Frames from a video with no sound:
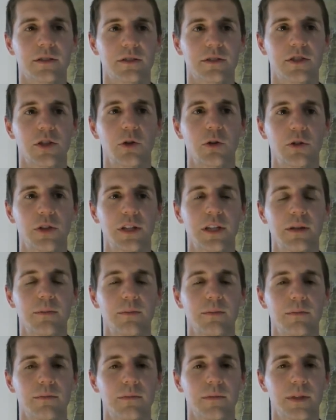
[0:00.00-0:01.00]
told
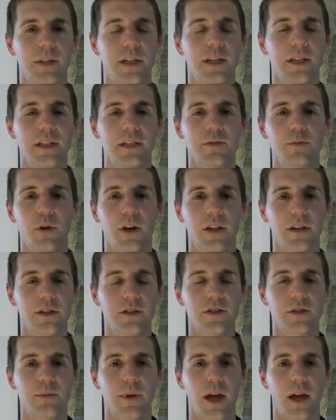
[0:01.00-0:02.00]
him and his
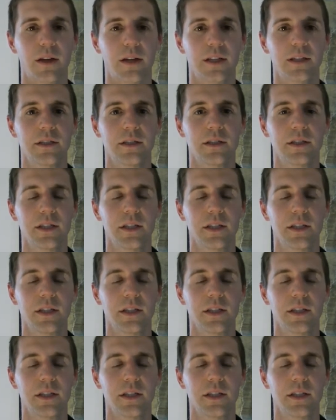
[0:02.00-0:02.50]
brothers about it,